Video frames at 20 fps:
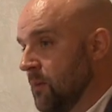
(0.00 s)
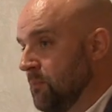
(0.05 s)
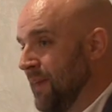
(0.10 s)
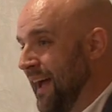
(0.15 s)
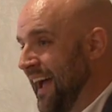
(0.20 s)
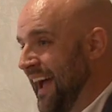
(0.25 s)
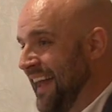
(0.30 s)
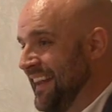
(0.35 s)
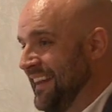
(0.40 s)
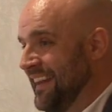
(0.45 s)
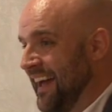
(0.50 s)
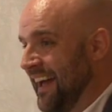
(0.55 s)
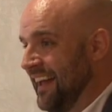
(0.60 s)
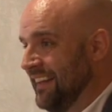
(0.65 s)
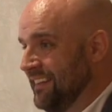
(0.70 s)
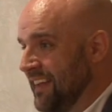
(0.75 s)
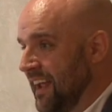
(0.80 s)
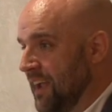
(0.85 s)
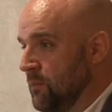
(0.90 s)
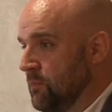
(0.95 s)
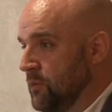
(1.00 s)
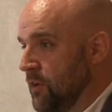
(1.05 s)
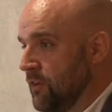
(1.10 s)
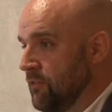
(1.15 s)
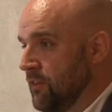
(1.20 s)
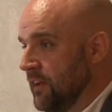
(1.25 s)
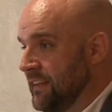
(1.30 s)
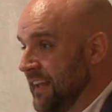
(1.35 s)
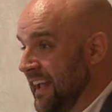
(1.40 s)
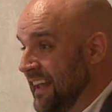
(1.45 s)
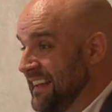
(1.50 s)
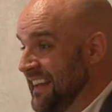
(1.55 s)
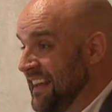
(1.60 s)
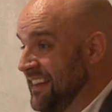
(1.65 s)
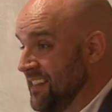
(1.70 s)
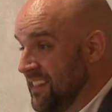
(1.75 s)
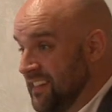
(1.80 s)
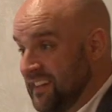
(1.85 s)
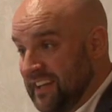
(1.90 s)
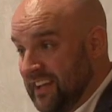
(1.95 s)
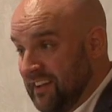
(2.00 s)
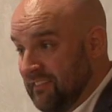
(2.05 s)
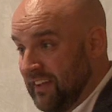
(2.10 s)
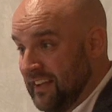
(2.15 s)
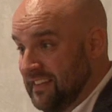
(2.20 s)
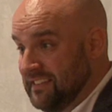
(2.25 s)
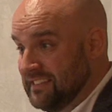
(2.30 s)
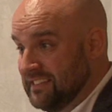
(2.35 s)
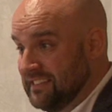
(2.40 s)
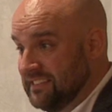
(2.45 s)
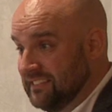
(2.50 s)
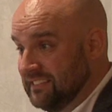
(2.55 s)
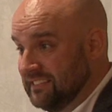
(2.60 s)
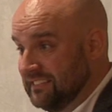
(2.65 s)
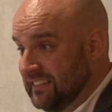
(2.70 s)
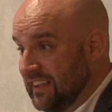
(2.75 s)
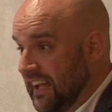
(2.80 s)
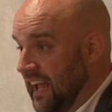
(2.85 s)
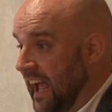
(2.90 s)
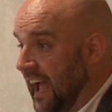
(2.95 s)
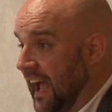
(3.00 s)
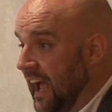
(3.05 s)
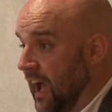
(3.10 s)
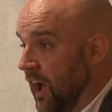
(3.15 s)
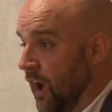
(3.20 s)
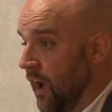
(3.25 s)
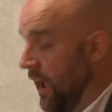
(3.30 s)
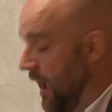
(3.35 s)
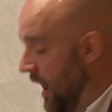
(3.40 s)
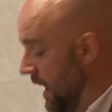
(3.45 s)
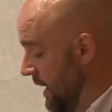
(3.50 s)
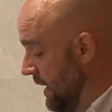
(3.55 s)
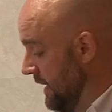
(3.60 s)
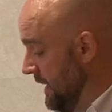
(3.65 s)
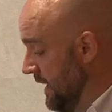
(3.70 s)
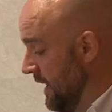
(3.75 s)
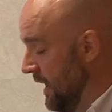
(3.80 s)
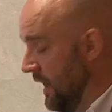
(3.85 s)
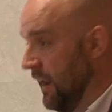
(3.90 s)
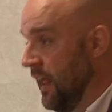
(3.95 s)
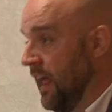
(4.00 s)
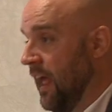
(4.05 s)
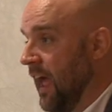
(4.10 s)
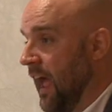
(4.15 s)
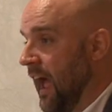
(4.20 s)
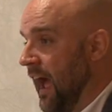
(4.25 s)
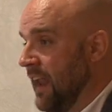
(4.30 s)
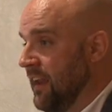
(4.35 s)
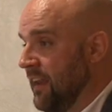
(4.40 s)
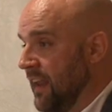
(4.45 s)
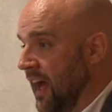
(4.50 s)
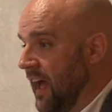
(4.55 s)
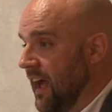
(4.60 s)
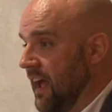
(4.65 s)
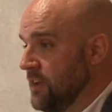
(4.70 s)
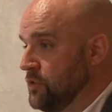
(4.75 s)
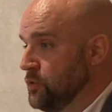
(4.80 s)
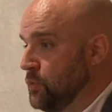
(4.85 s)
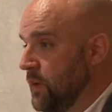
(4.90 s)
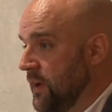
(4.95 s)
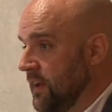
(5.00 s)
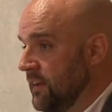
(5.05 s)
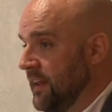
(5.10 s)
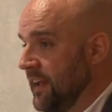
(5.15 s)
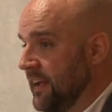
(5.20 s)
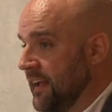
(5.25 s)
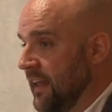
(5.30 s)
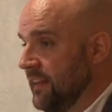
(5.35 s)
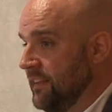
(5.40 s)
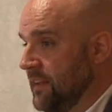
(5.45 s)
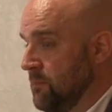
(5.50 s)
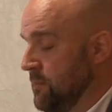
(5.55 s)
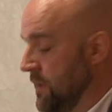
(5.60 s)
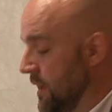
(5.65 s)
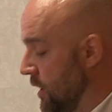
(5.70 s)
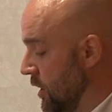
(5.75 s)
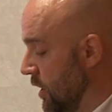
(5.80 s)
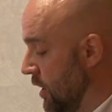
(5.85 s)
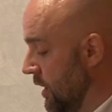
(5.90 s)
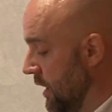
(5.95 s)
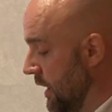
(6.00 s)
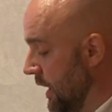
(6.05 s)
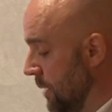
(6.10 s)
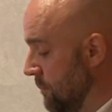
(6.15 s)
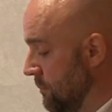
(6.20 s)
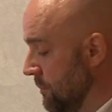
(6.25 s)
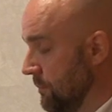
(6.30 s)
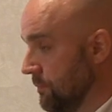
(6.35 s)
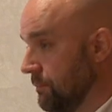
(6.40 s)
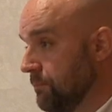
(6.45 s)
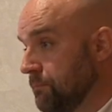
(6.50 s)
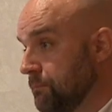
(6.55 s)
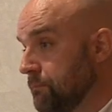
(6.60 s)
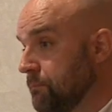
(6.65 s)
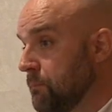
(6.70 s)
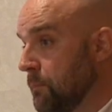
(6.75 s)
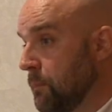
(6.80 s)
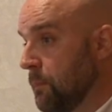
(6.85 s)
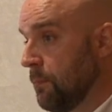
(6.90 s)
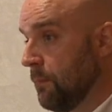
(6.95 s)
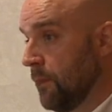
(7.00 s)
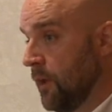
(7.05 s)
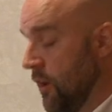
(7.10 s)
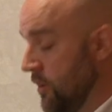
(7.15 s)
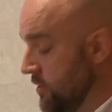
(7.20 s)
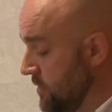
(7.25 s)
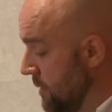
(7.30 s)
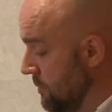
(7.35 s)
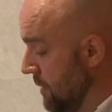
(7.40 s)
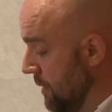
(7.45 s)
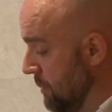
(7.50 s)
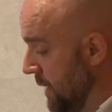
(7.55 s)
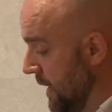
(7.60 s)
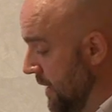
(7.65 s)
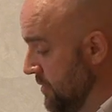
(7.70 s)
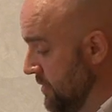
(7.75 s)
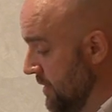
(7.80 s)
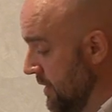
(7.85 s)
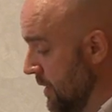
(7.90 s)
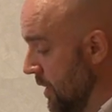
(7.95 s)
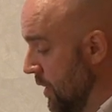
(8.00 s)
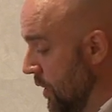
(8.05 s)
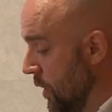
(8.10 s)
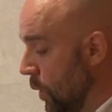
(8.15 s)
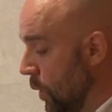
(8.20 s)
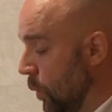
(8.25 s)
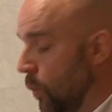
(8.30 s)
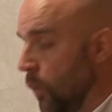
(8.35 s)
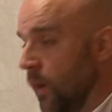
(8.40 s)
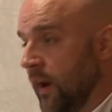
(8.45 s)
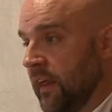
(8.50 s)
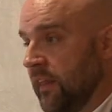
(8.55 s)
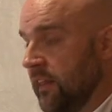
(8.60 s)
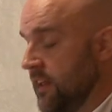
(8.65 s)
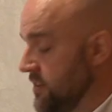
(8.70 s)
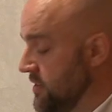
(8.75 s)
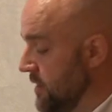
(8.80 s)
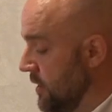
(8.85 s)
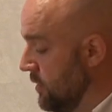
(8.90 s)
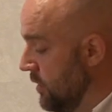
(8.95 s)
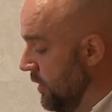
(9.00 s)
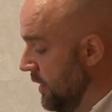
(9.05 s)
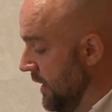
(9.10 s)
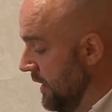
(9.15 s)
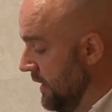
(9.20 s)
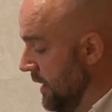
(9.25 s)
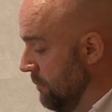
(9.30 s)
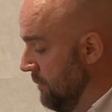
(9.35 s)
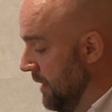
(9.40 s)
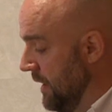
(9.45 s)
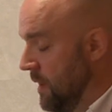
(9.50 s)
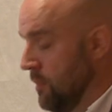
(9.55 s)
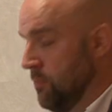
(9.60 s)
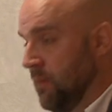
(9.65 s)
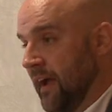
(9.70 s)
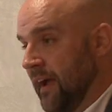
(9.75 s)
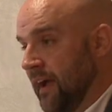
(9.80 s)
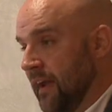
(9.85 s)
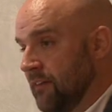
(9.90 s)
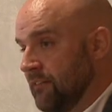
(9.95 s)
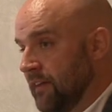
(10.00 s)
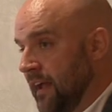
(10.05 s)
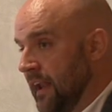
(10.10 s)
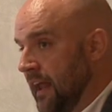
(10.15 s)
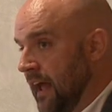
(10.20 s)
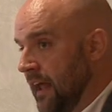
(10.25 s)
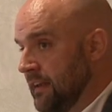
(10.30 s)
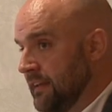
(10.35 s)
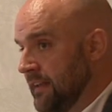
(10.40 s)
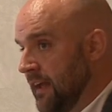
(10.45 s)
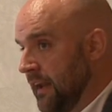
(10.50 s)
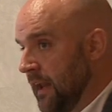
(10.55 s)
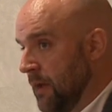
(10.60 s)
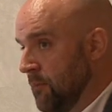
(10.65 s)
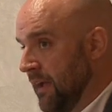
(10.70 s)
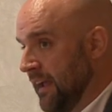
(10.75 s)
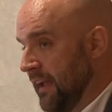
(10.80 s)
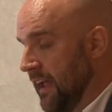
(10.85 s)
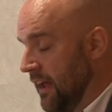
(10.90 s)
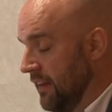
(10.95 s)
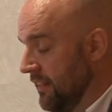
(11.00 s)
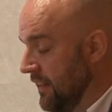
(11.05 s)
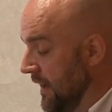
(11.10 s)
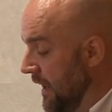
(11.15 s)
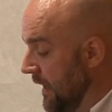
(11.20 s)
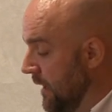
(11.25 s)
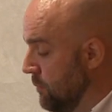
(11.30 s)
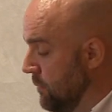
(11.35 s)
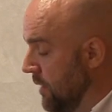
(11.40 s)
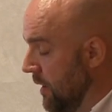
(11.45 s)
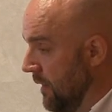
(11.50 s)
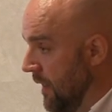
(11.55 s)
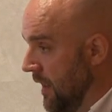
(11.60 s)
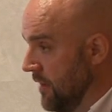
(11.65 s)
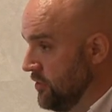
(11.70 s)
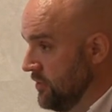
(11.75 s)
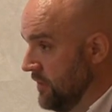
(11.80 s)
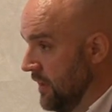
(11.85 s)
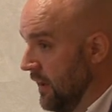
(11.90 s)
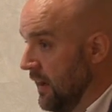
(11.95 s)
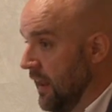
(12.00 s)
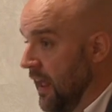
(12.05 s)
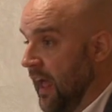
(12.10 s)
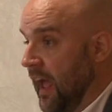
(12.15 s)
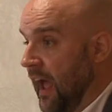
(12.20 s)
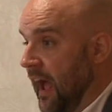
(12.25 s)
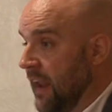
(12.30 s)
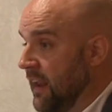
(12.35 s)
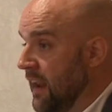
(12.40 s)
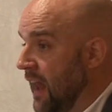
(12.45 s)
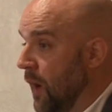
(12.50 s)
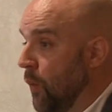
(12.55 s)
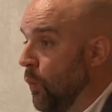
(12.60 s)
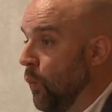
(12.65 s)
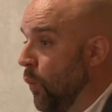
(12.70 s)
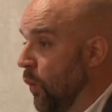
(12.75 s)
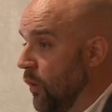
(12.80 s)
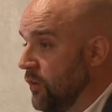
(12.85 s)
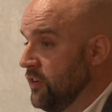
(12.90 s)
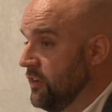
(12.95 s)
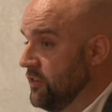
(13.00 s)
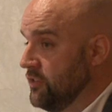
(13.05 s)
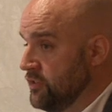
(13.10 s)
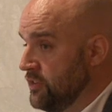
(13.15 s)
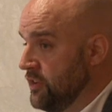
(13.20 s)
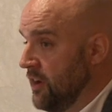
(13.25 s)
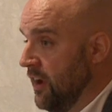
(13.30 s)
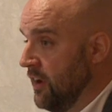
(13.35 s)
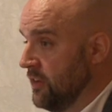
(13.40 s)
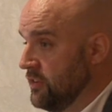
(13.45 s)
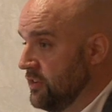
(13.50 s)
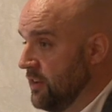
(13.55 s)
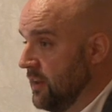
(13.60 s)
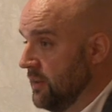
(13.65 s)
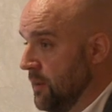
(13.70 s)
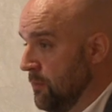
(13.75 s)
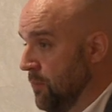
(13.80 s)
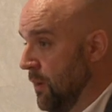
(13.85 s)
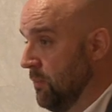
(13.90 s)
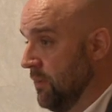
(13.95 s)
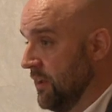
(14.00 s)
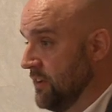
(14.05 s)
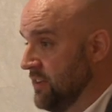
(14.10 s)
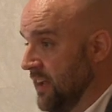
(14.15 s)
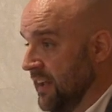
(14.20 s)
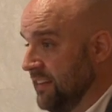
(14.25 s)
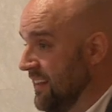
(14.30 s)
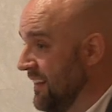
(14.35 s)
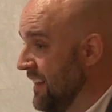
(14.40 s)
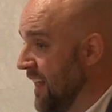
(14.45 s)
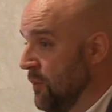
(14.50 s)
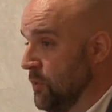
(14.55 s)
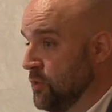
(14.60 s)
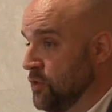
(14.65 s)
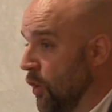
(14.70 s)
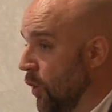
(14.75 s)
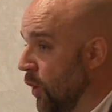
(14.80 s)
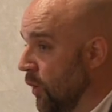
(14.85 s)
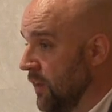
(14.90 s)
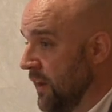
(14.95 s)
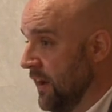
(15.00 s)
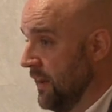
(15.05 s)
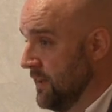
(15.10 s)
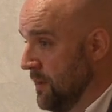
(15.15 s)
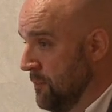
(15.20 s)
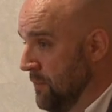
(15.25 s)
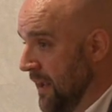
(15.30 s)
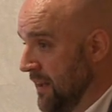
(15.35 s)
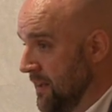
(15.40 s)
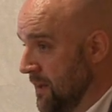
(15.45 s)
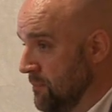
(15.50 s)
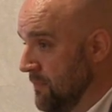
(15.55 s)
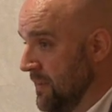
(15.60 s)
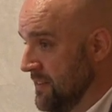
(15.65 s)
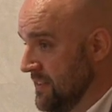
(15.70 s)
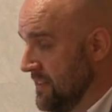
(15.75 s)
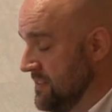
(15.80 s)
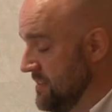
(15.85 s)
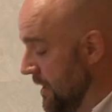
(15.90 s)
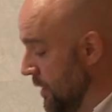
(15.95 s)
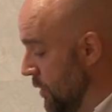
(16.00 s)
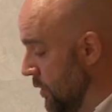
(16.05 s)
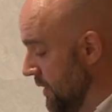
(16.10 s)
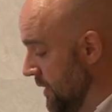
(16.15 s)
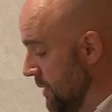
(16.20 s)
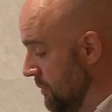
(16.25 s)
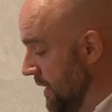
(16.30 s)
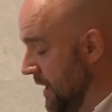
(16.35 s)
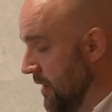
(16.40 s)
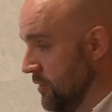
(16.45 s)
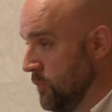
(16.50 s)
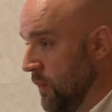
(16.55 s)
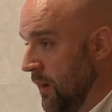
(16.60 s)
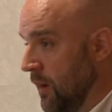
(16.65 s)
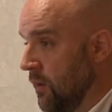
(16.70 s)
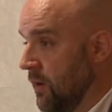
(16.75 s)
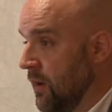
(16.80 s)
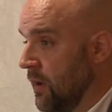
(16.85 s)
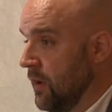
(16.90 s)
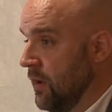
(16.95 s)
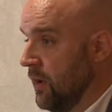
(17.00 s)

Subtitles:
But in that time, you've attended three events in a year, and that is where they get to meet our customer base. One of these included a Meet the Buyer event in Dynamic Earth in Edinburgh last year, and that wasn't just the public sector, that was all our independent business they got to meet as well.